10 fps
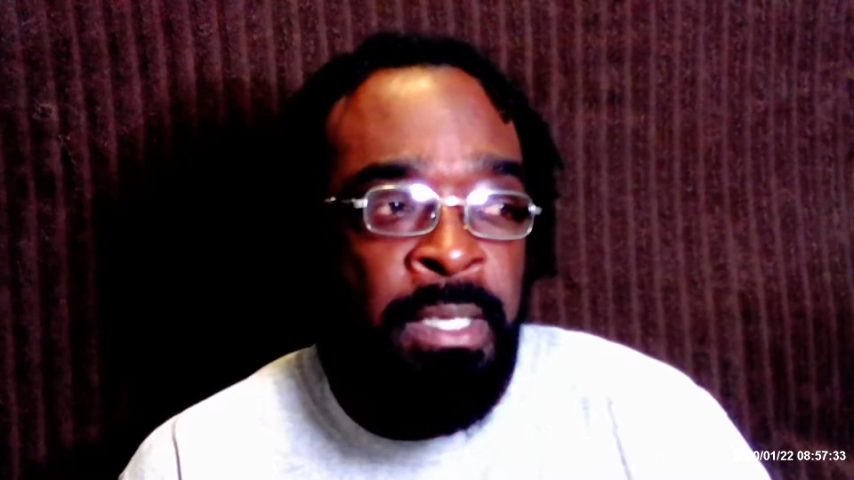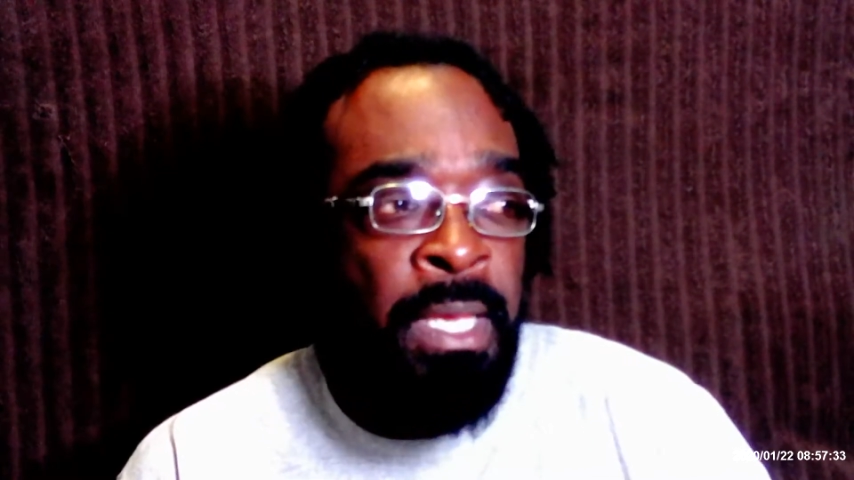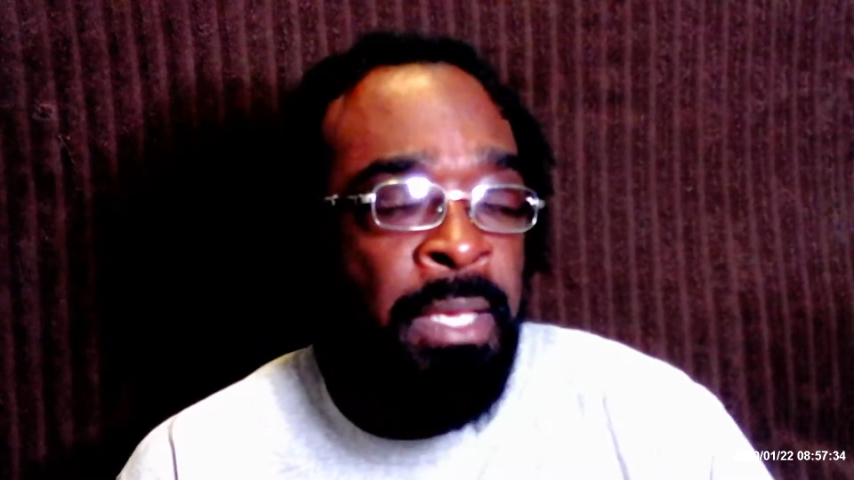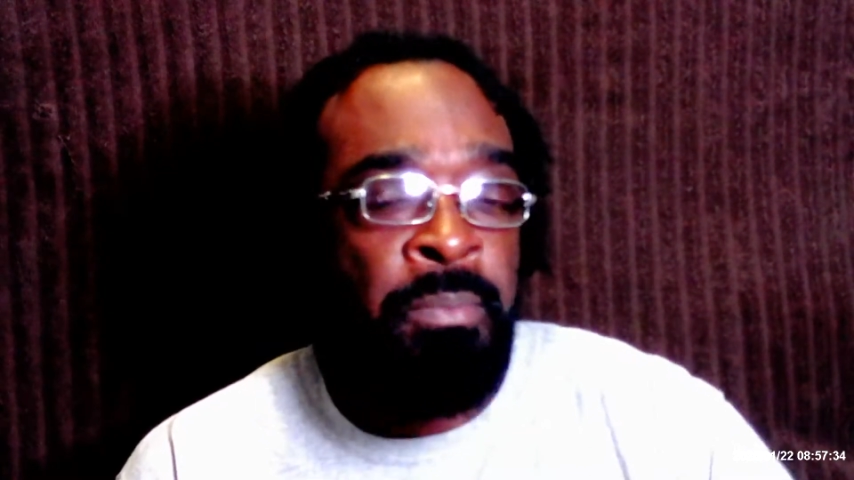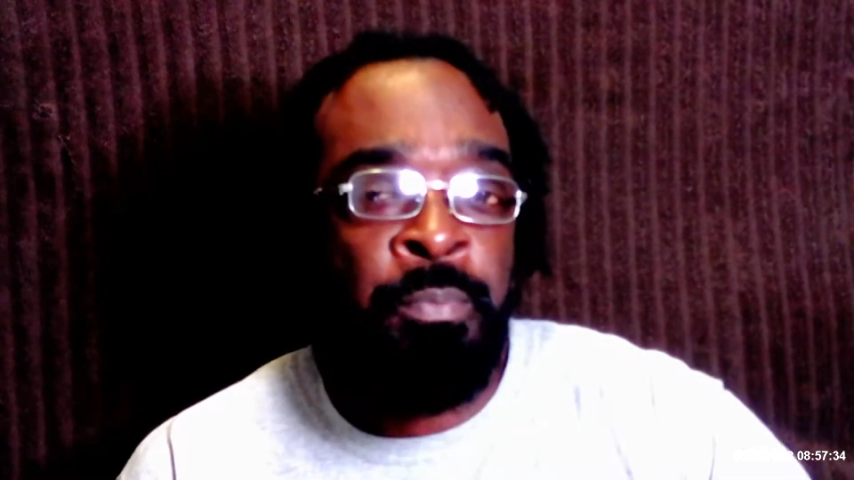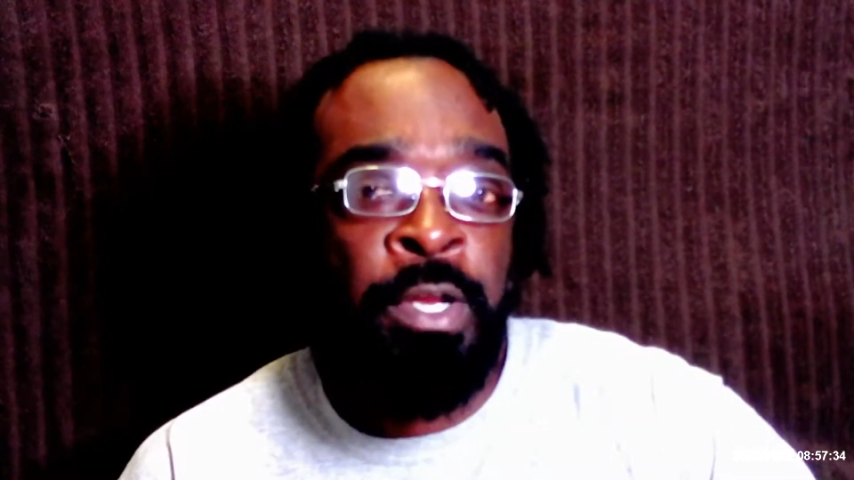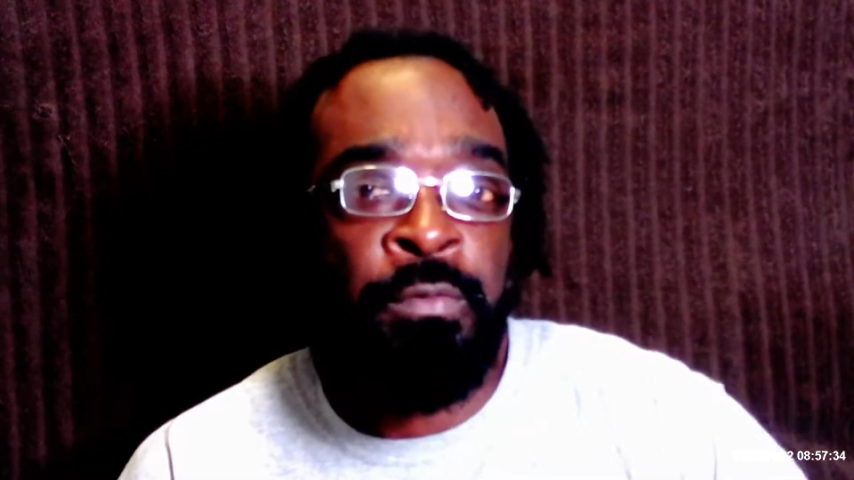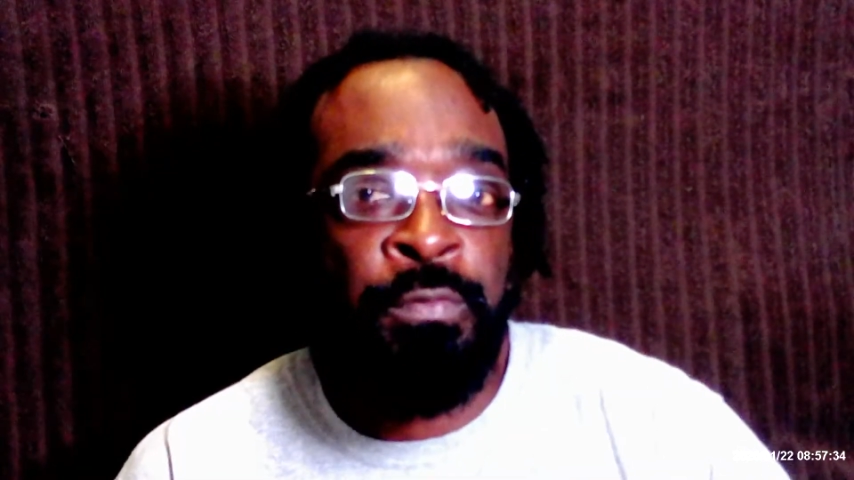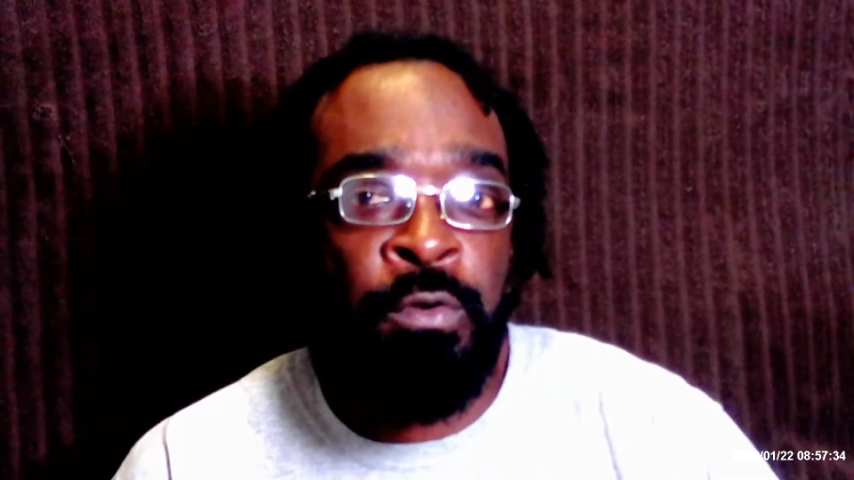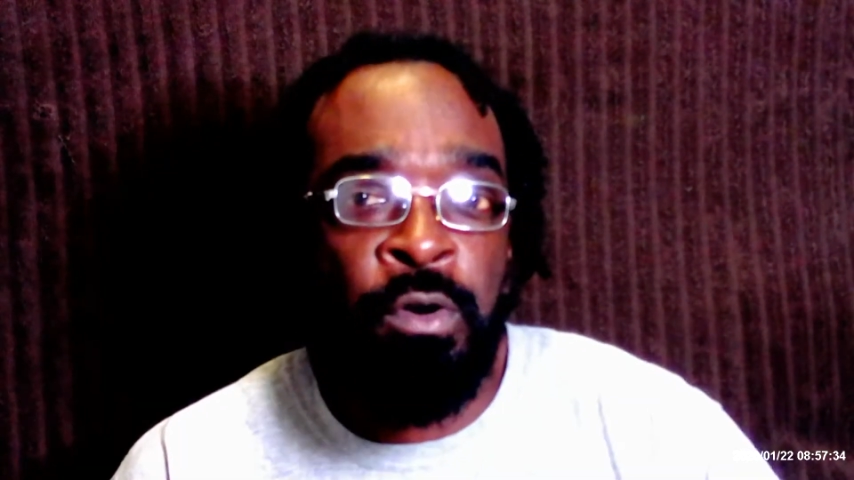and bring
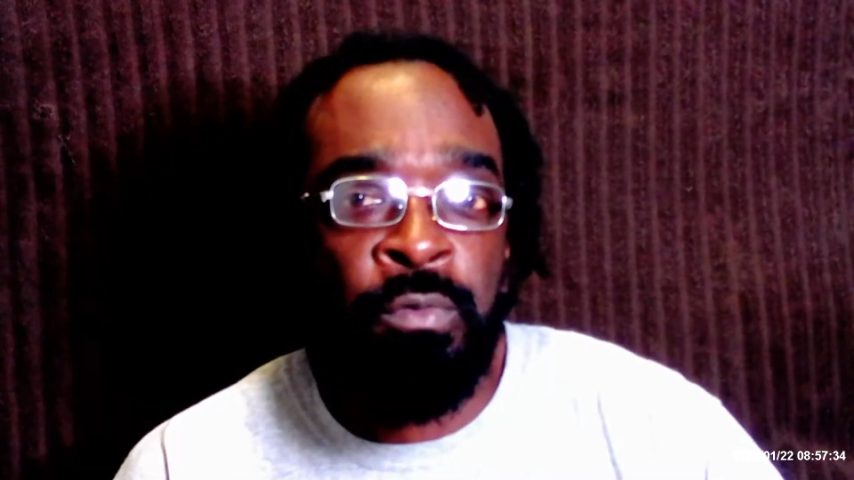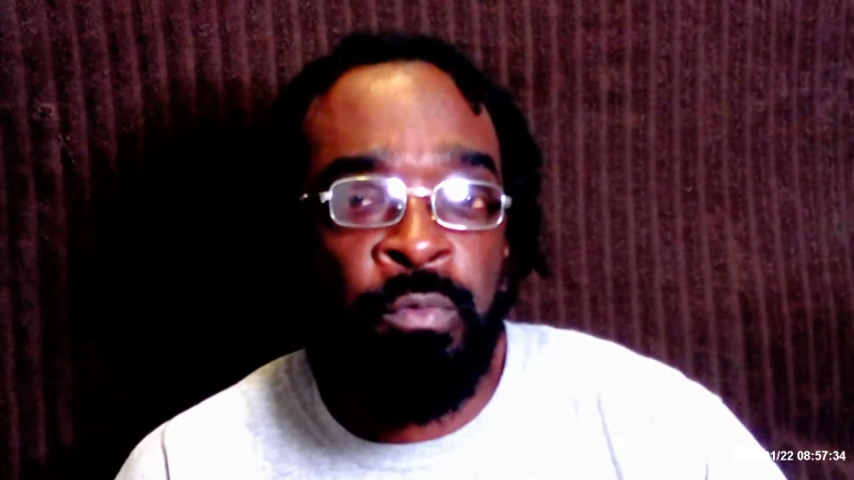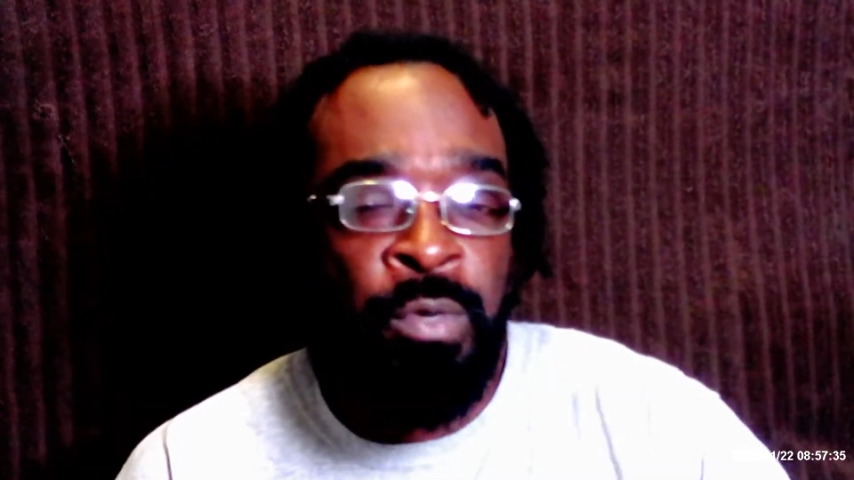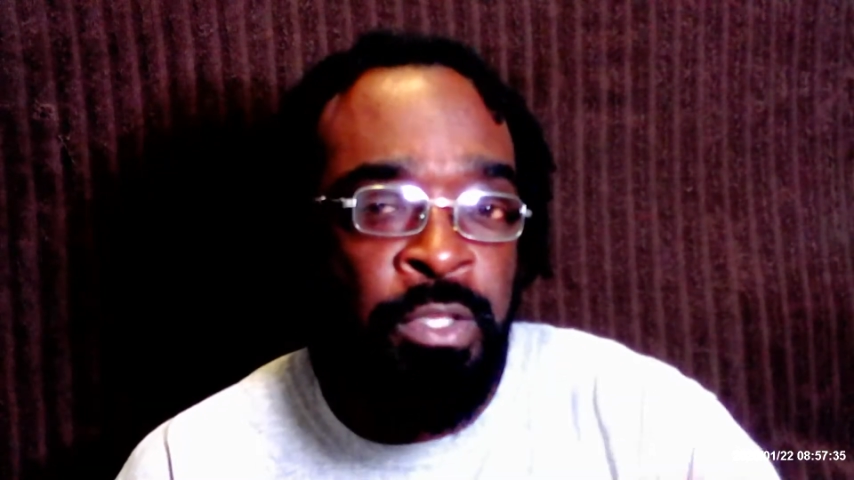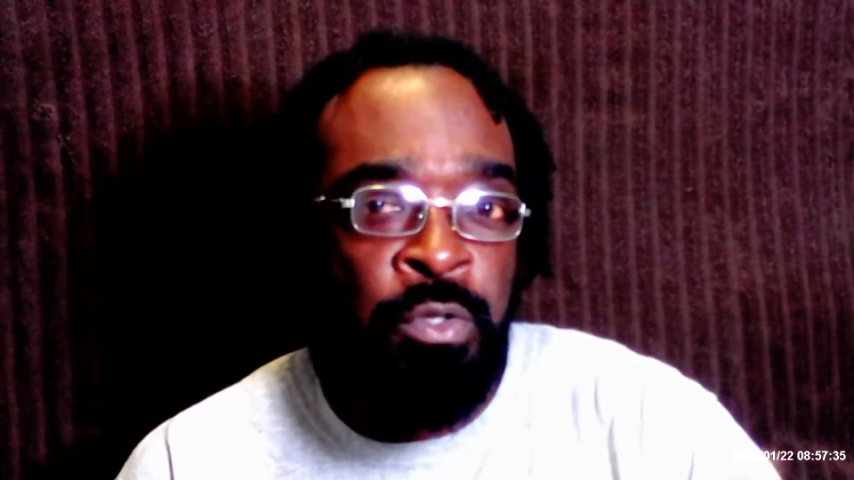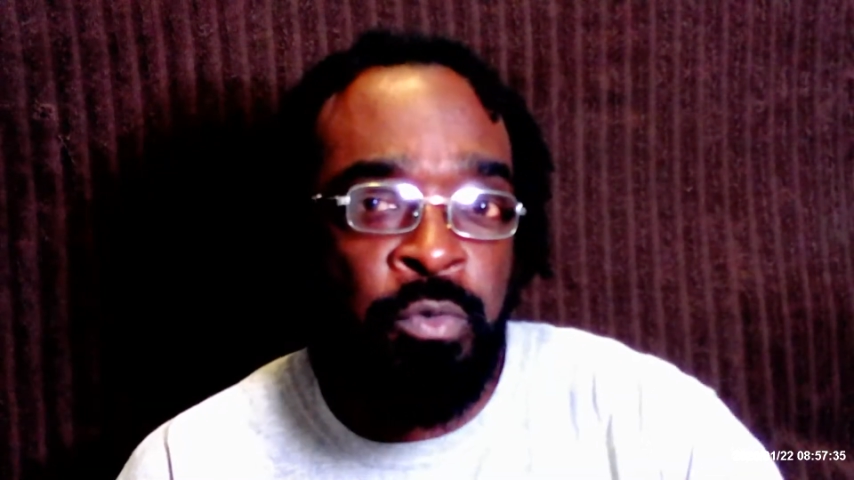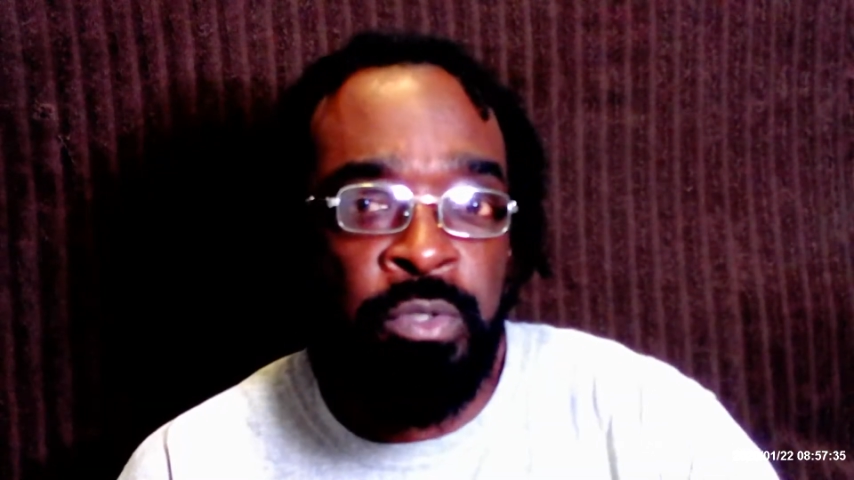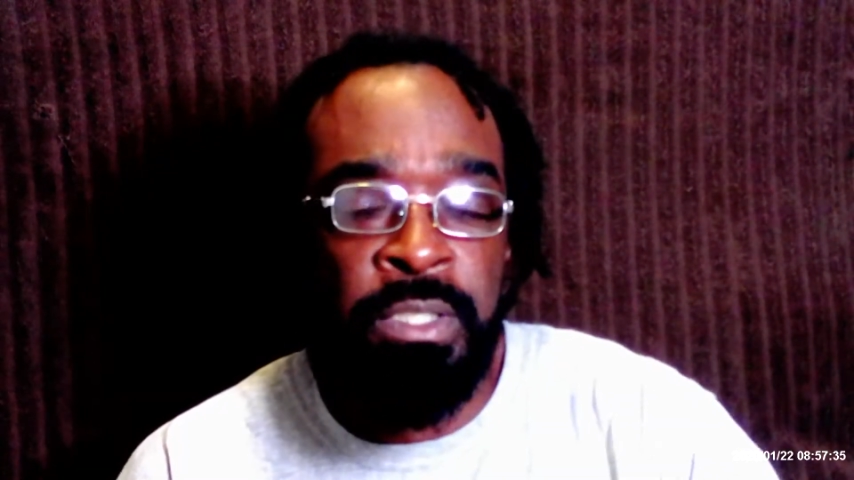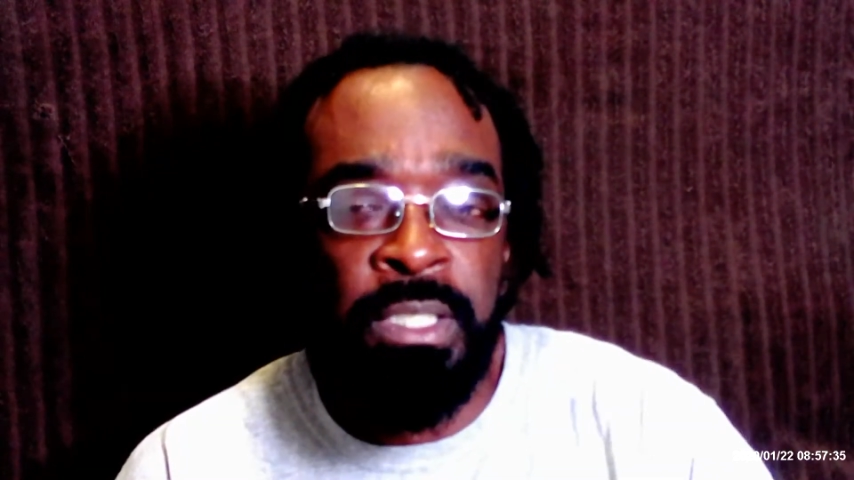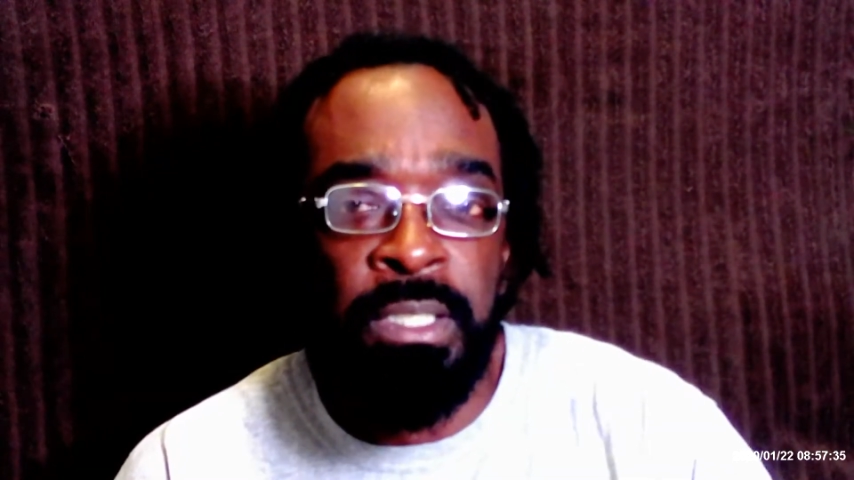forth with no
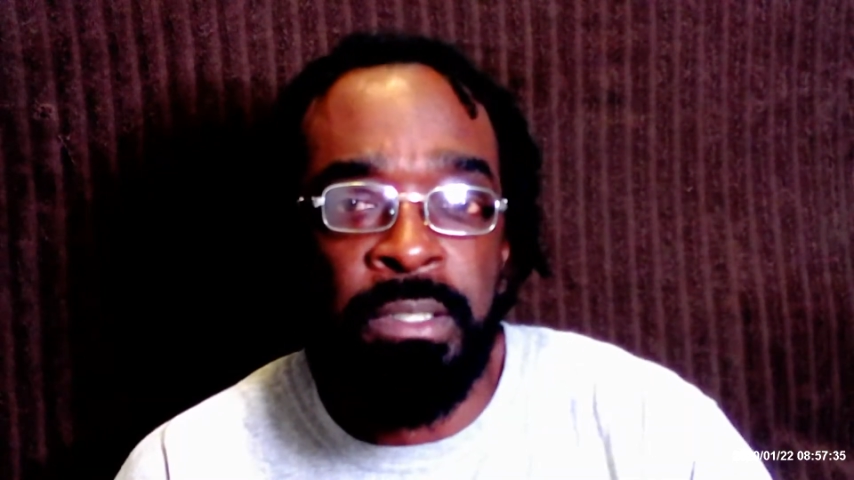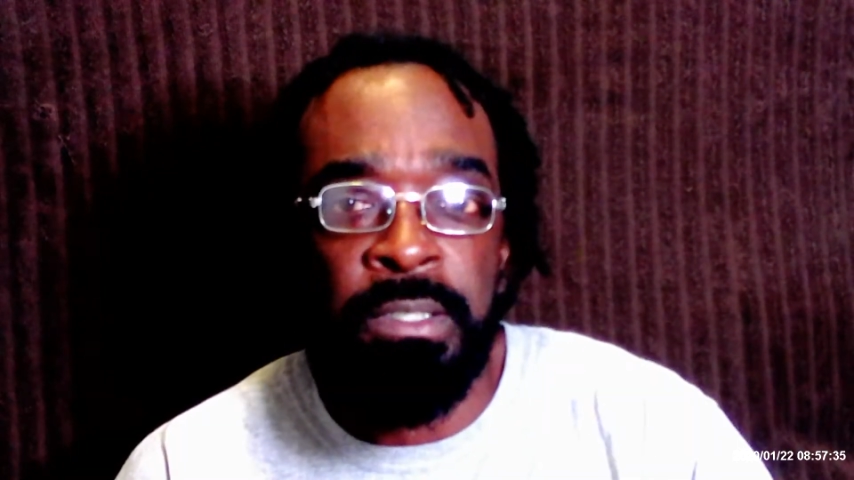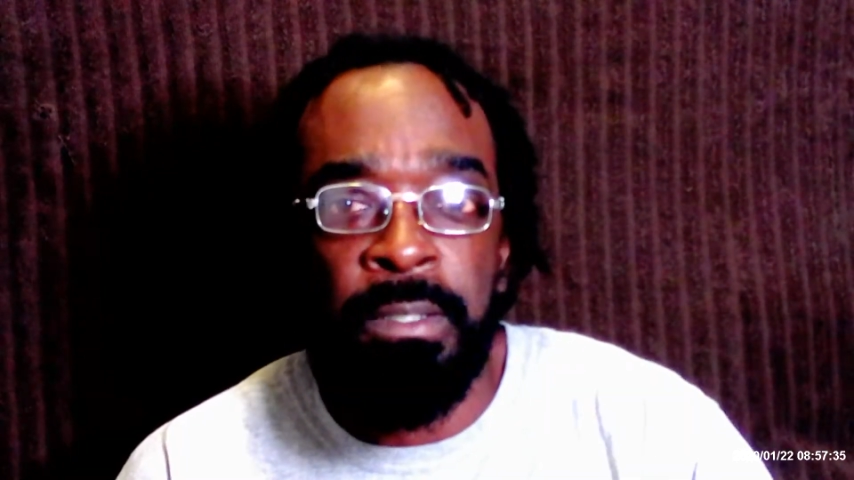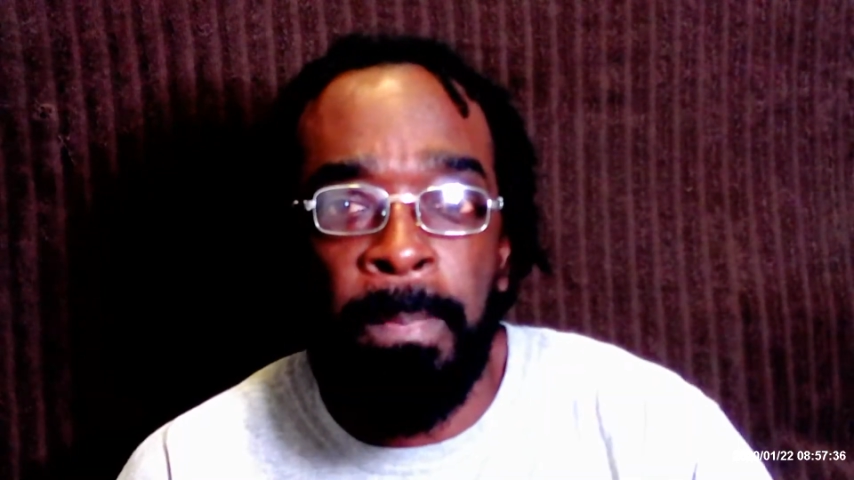seeds